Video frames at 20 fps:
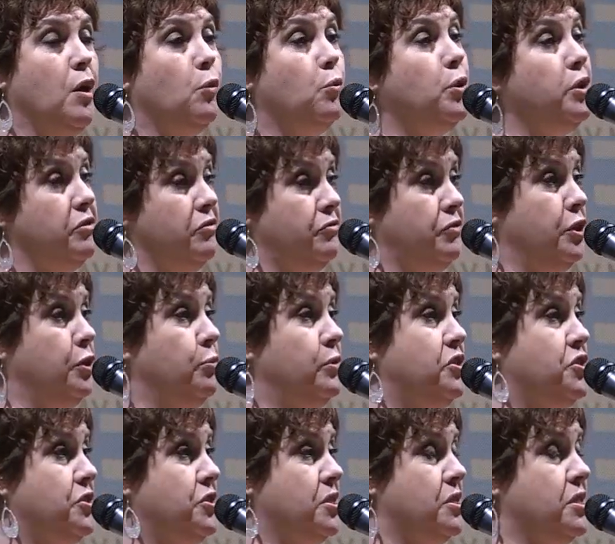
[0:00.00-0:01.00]
Woodinville,
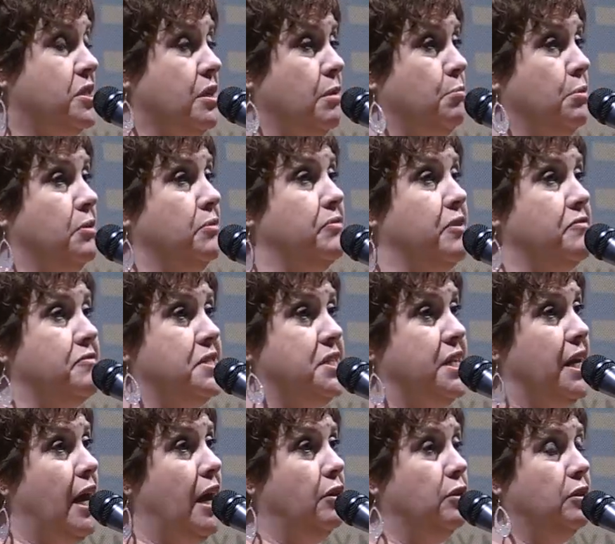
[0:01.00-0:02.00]
which is a suburb of
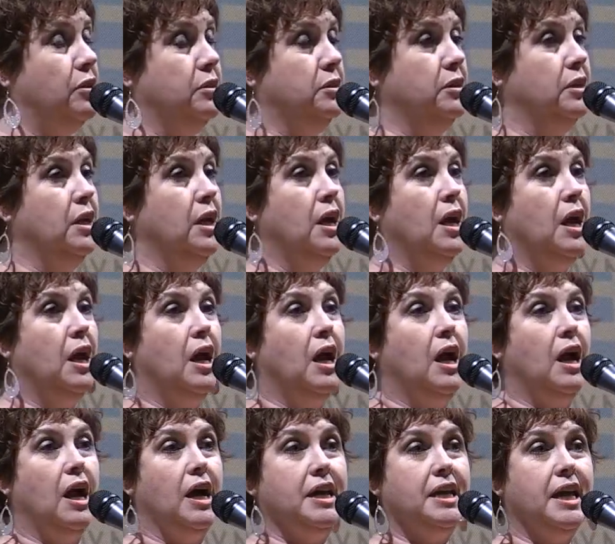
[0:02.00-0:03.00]
Seattle.
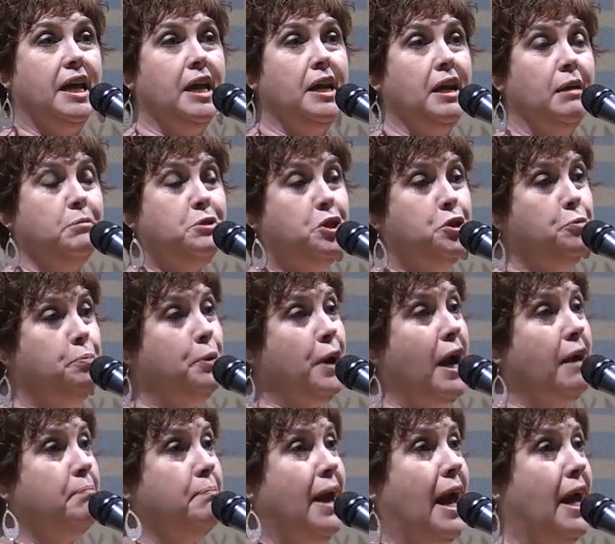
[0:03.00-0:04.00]
Again, I'm too
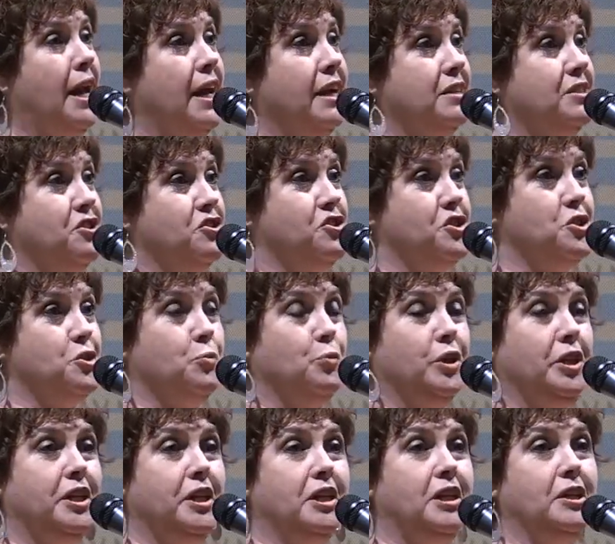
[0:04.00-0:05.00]
pragmatic to just
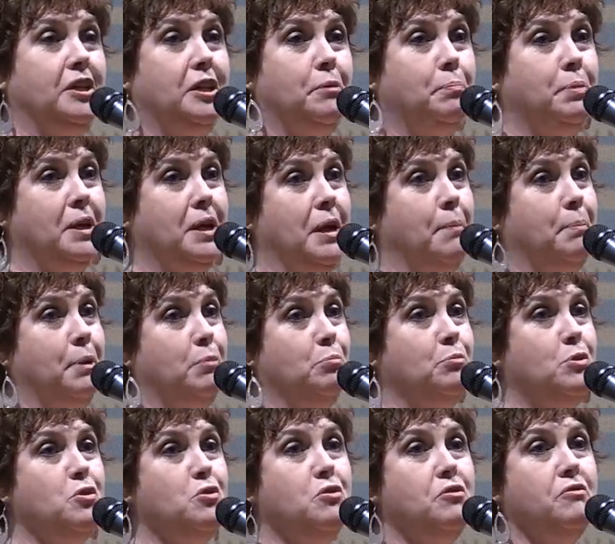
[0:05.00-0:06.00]
willy-nilly pick up
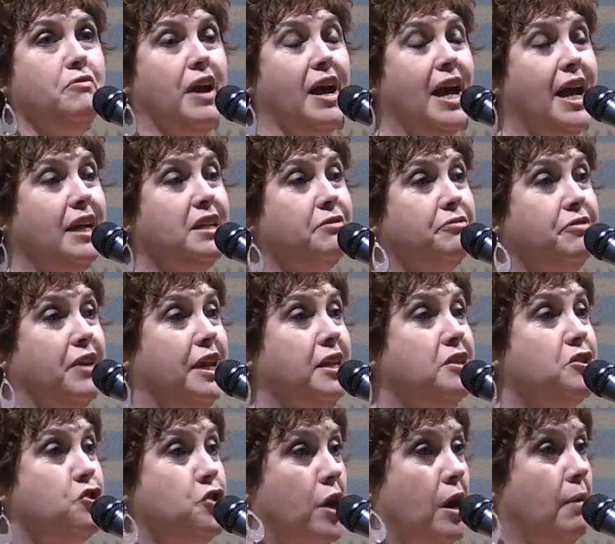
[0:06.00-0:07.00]
and move. I had to find
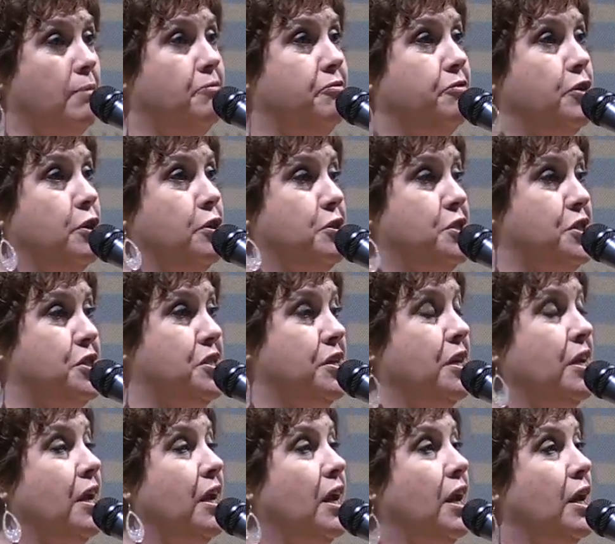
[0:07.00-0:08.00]
a job
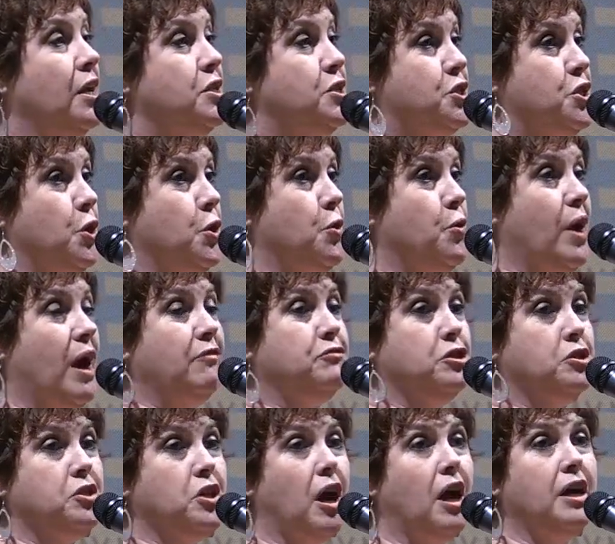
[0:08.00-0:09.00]
first. So
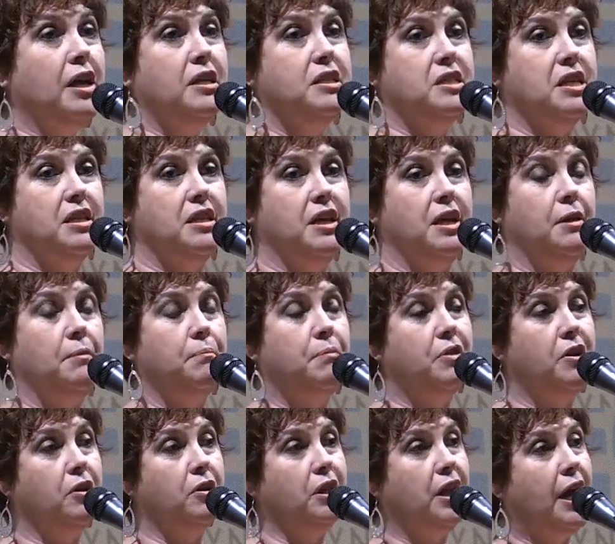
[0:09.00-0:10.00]
after talking to them,
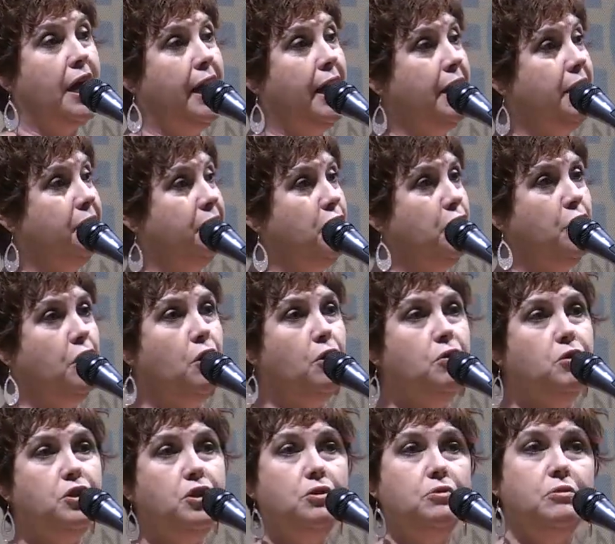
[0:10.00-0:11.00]
they're like,
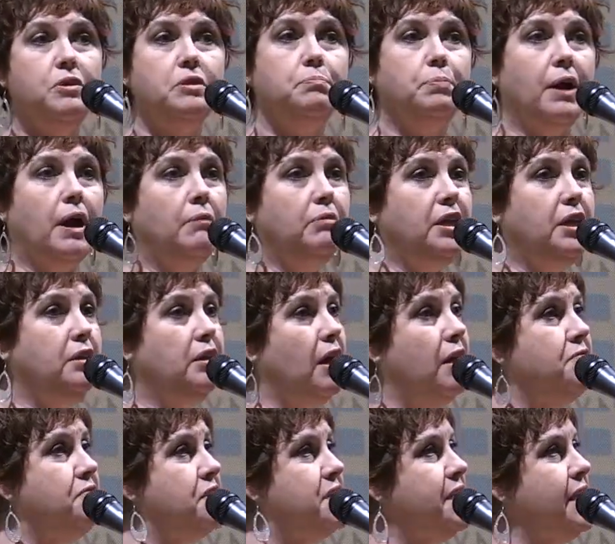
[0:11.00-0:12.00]
you would probably
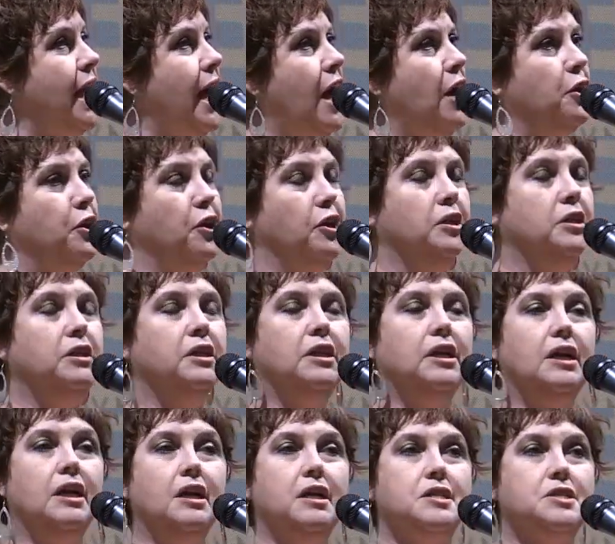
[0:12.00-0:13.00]
love Seattle.
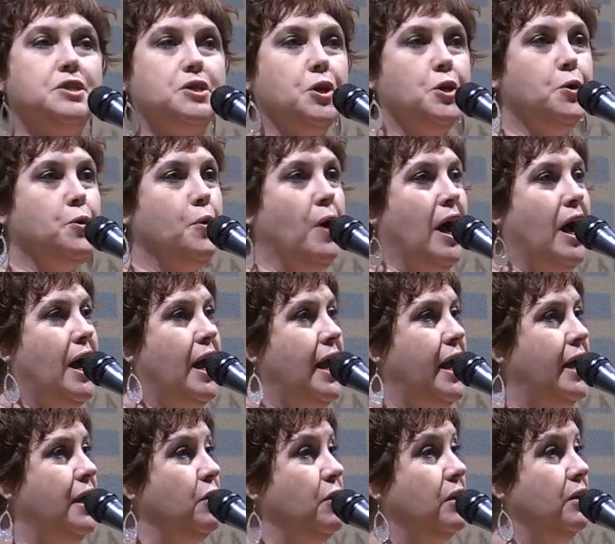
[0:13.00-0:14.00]
So
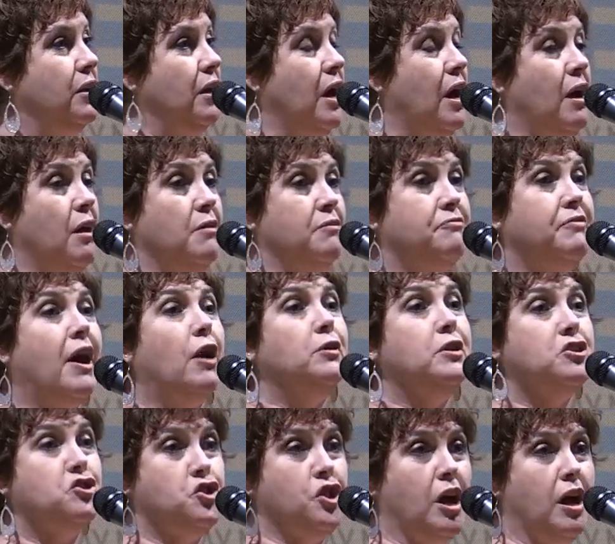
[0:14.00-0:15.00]
I
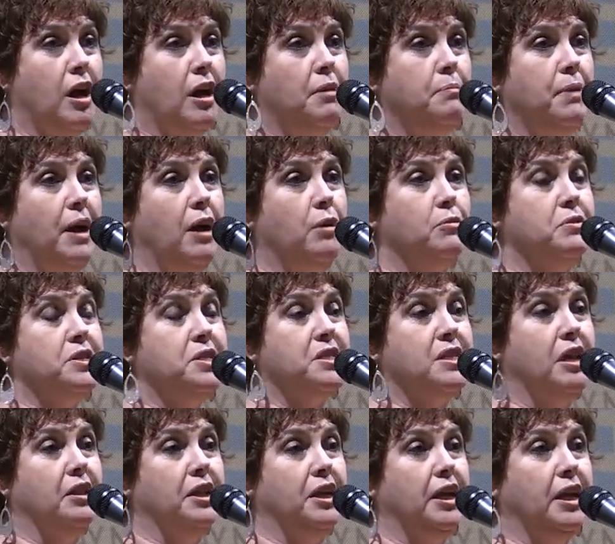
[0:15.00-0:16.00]
found a job. I was
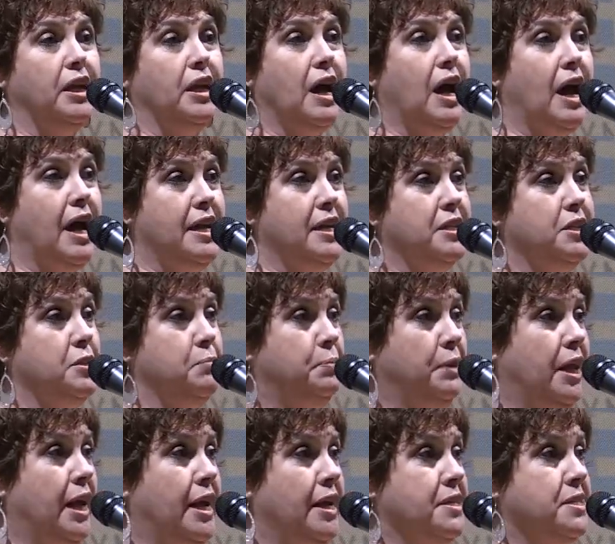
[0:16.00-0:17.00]
selling high-end
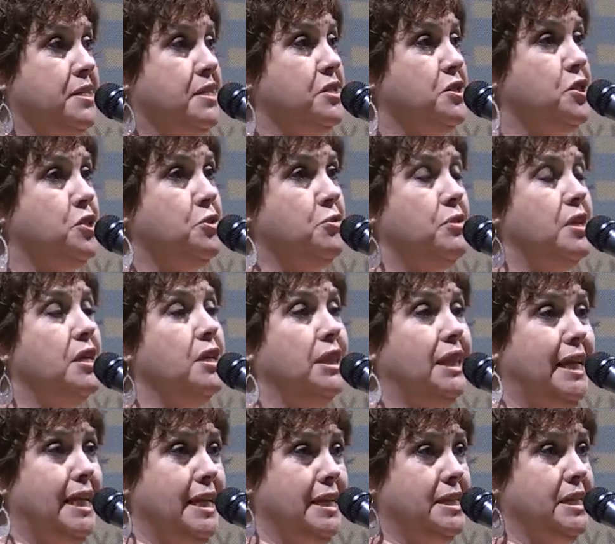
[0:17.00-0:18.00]
appliances to the
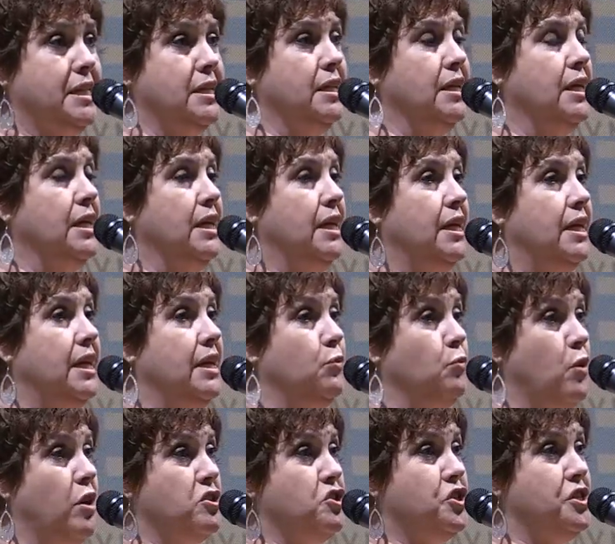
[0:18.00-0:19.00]
elite
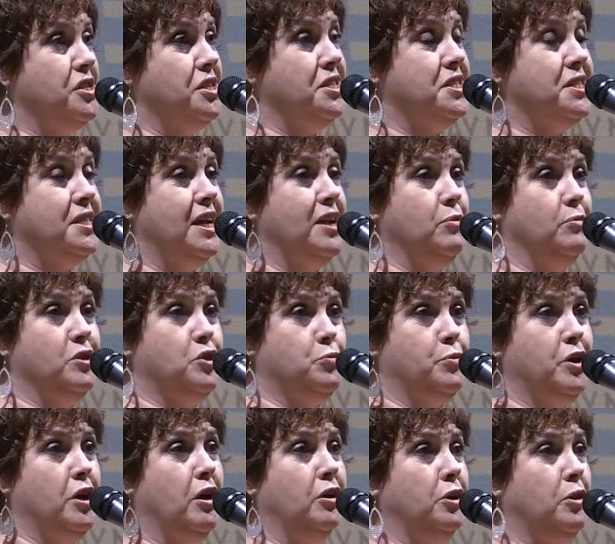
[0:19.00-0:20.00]
in Washington State, which
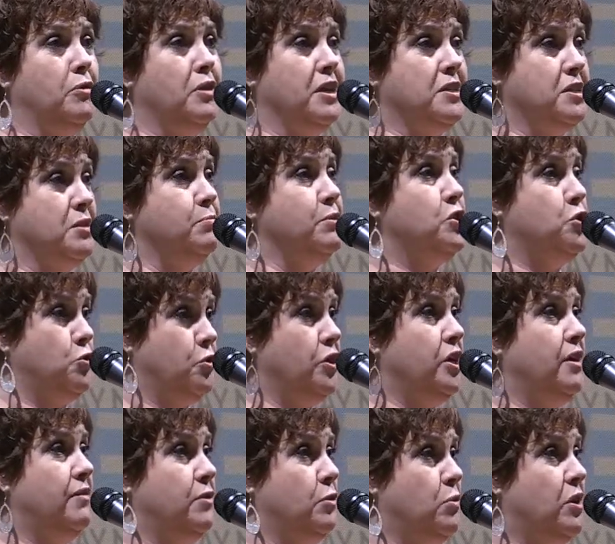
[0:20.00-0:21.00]
we all know that's the
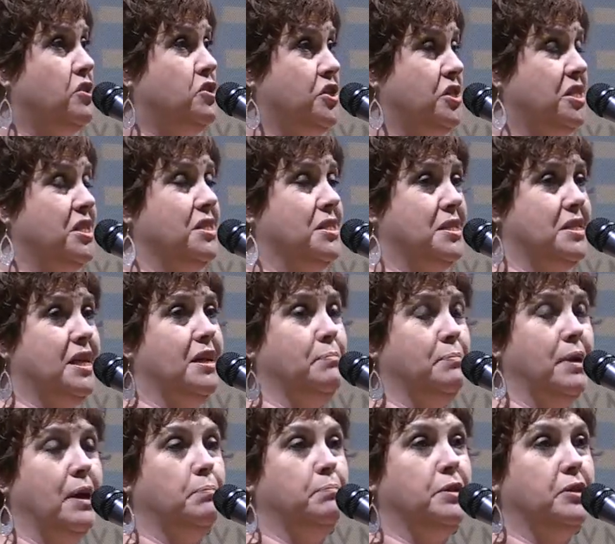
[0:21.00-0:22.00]
majority of the Washington
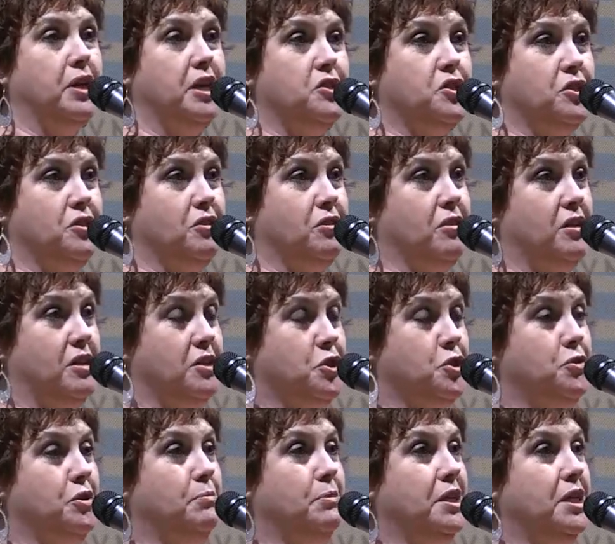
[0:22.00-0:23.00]
State population, are the
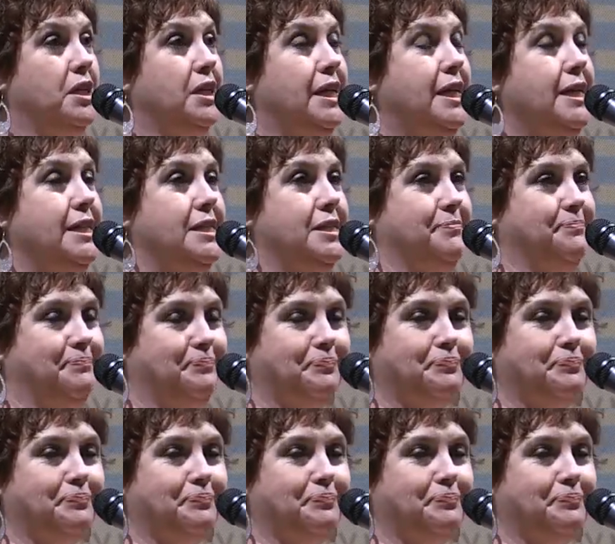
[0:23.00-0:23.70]
extremely elite.